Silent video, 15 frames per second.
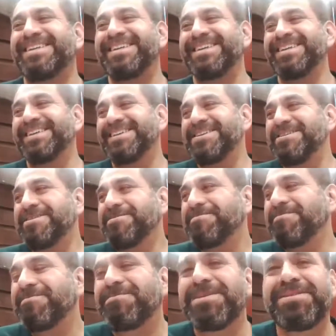But
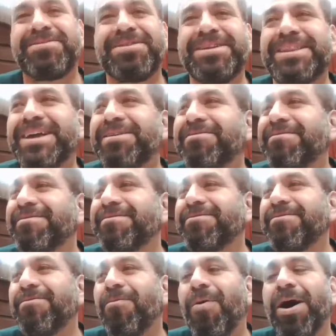I've already like
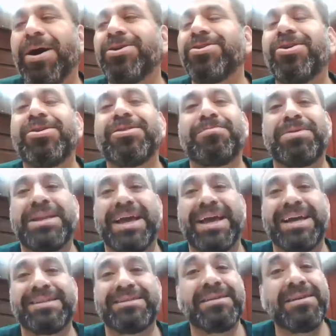watered all the
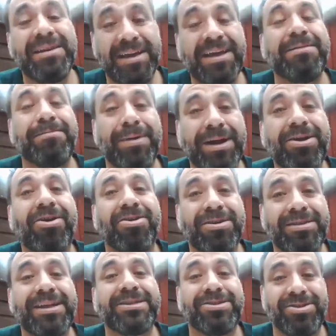plants, and in my
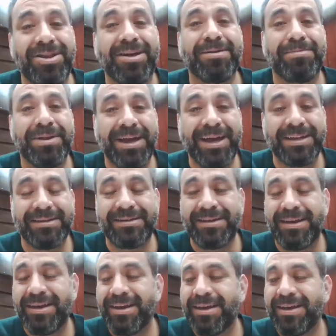garden, that's a lot of plants,